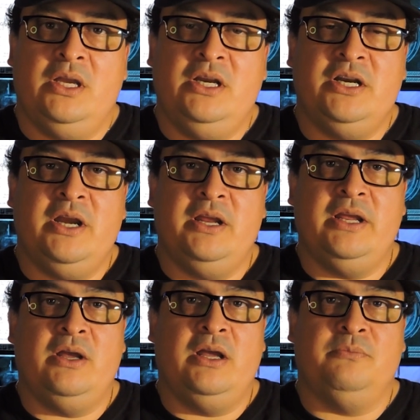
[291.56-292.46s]

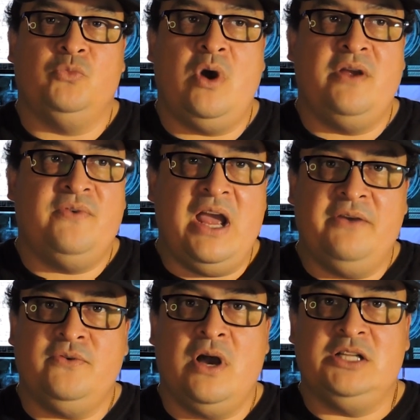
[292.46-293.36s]
internet, Wi-Fi
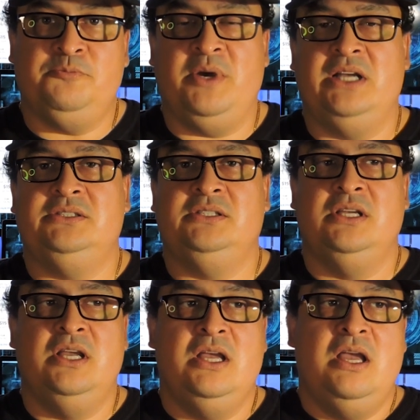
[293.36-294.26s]
for hotspots.
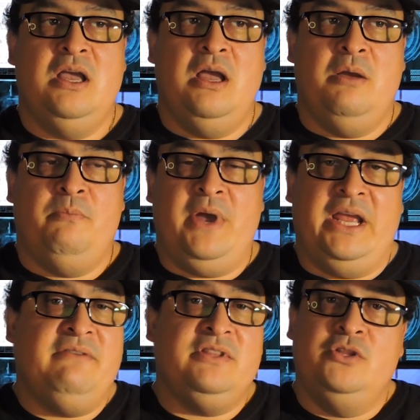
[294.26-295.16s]

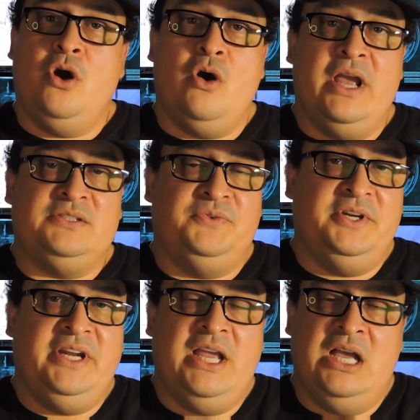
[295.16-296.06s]
But even though
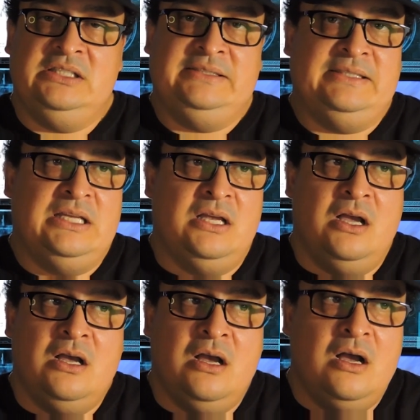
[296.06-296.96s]
Xfinity has
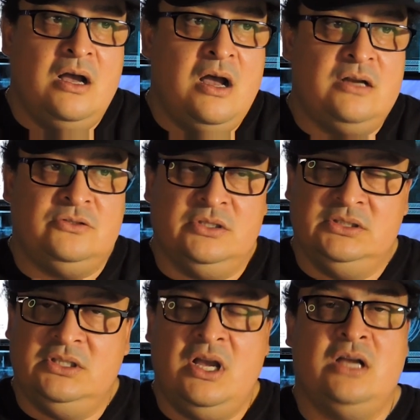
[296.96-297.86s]

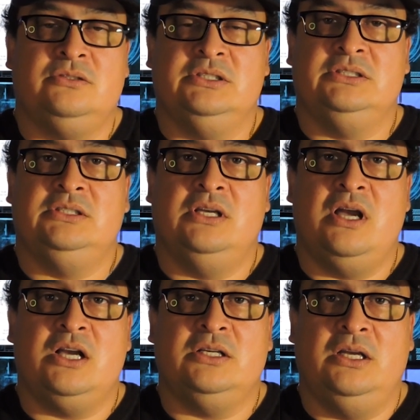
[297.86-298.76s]
hundreds and hundreds
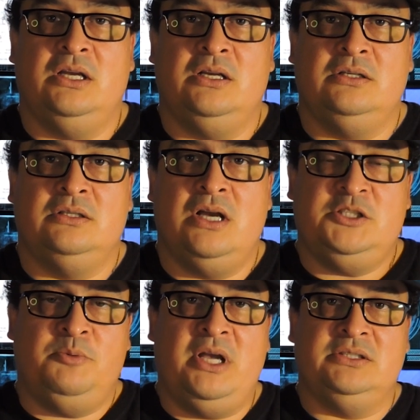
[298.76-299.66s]

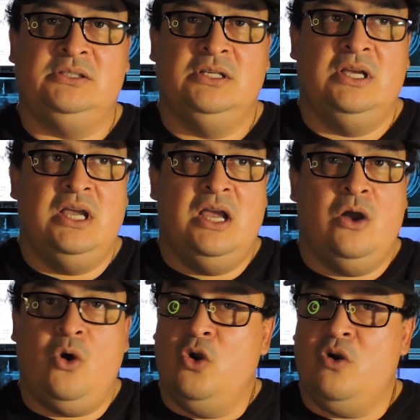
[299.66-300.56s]
hotspots,
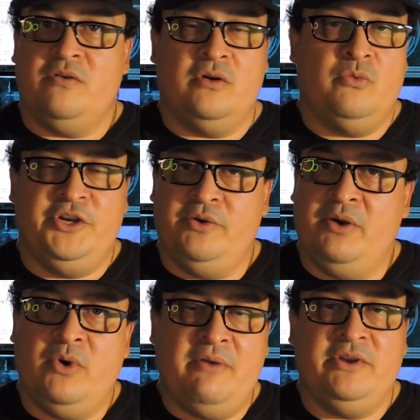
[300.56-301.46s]
all over
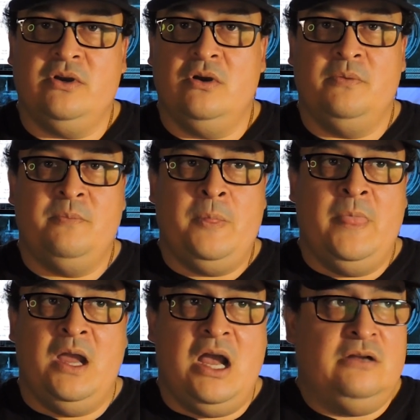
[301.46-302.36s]
wherever you go.
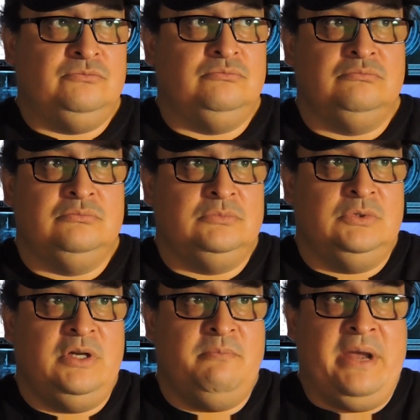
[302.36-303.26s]

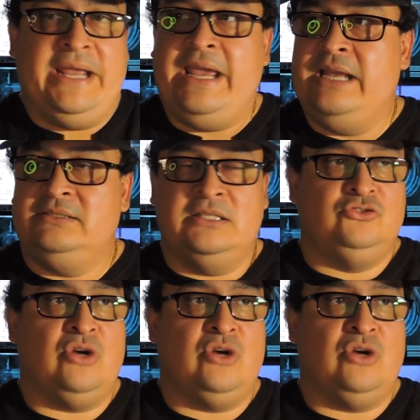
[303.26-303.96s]
In my case, I'm